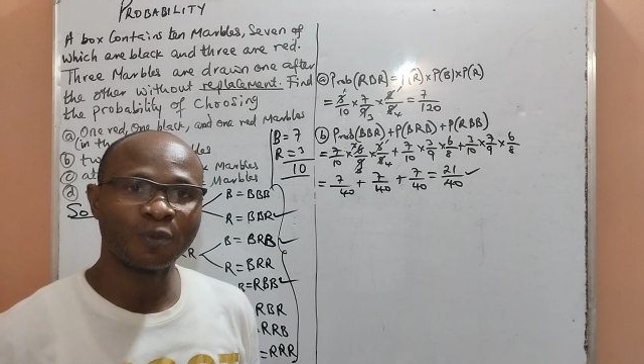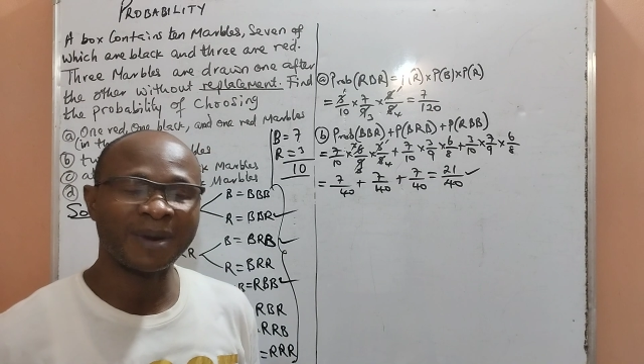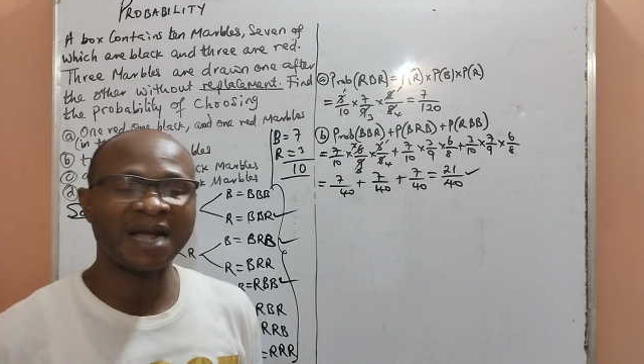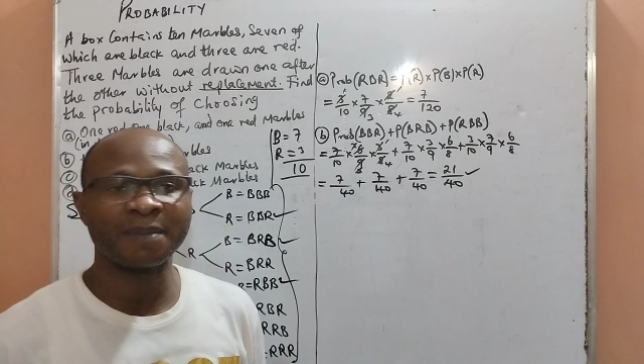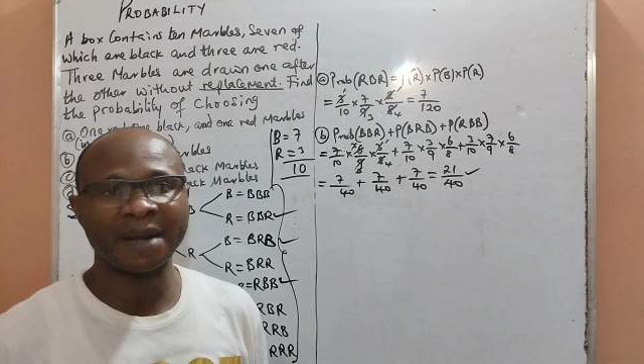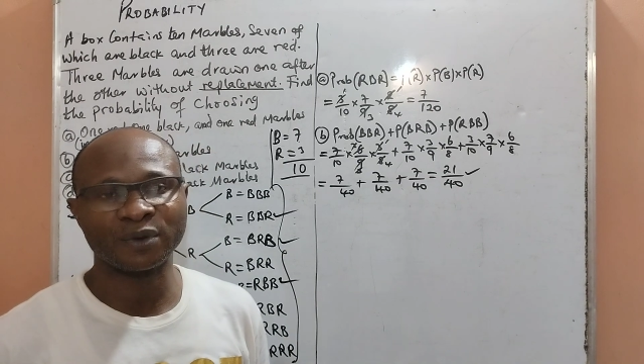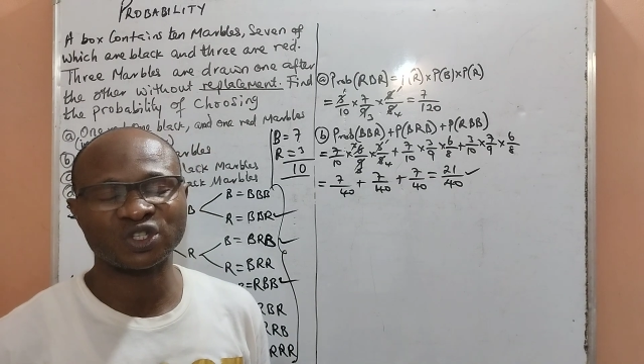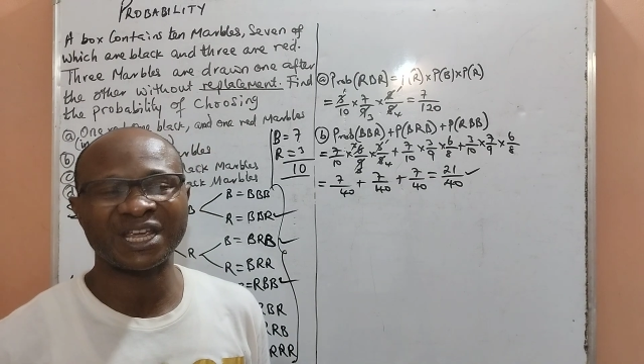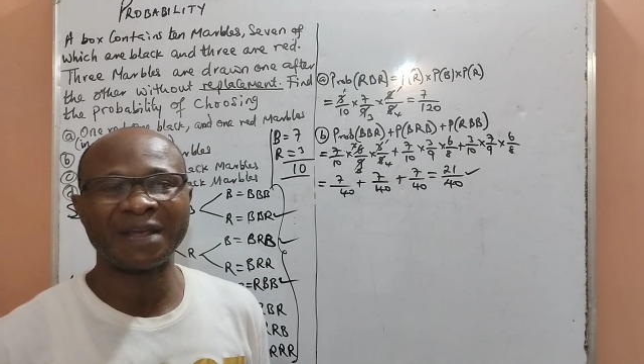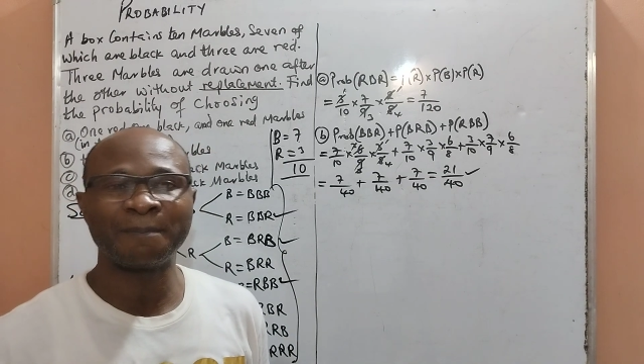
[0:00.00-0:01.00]
2 black
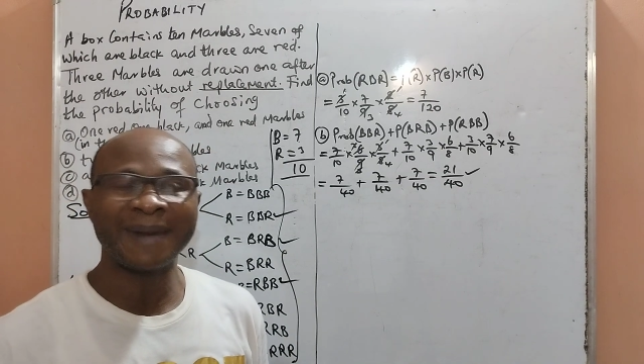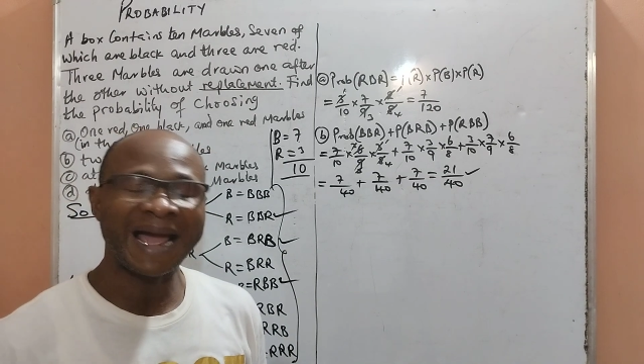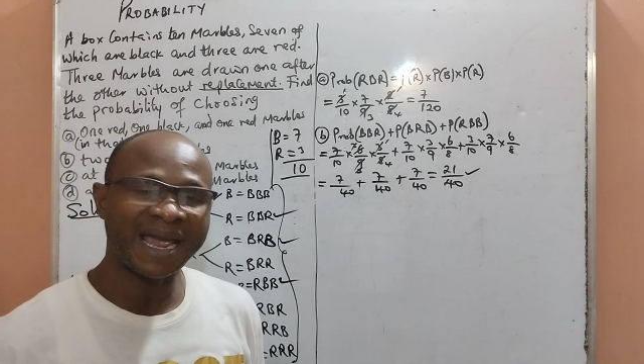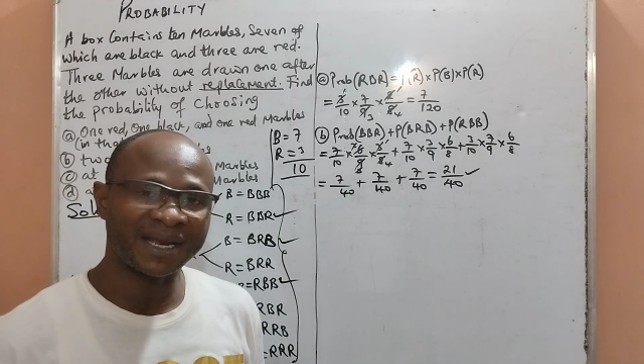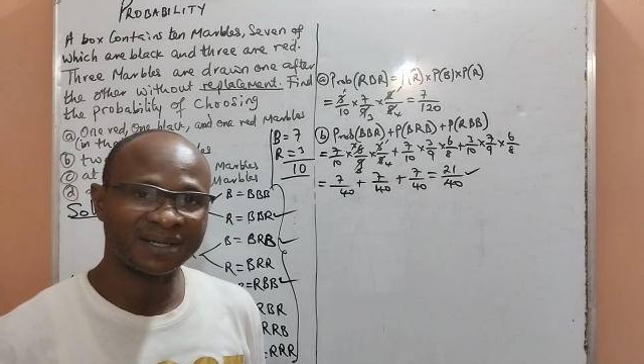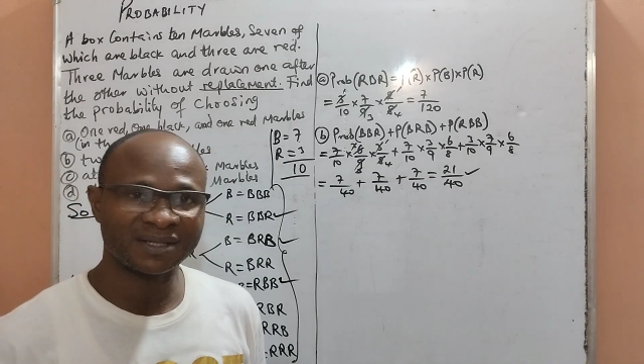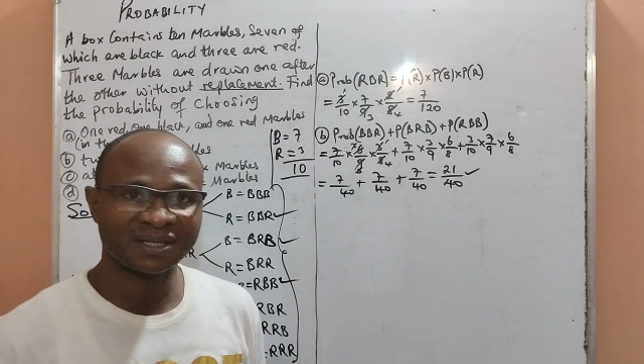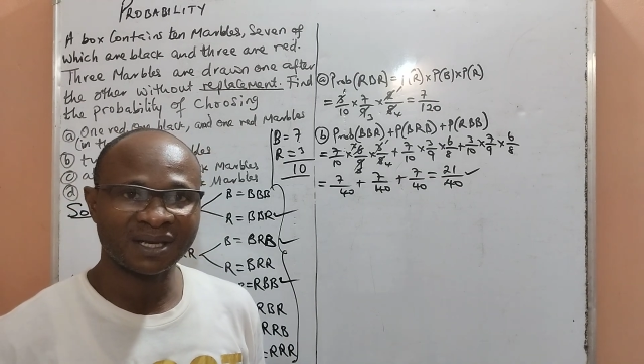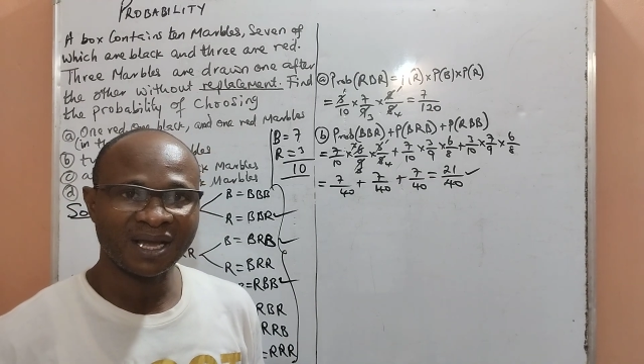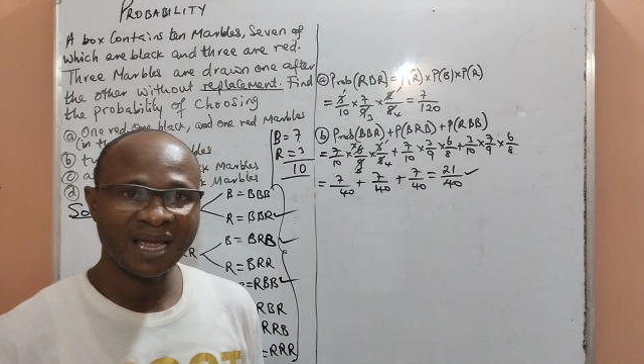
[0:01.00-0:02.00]
marbles
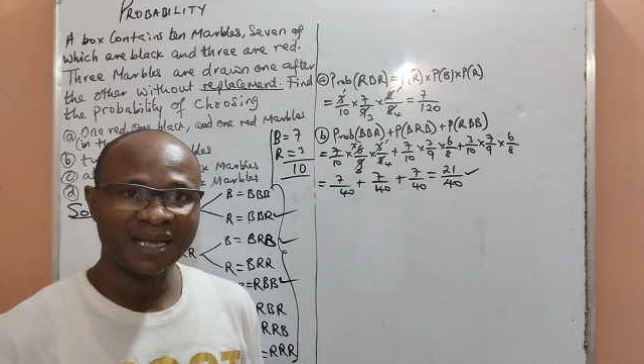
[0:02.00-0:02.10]
implies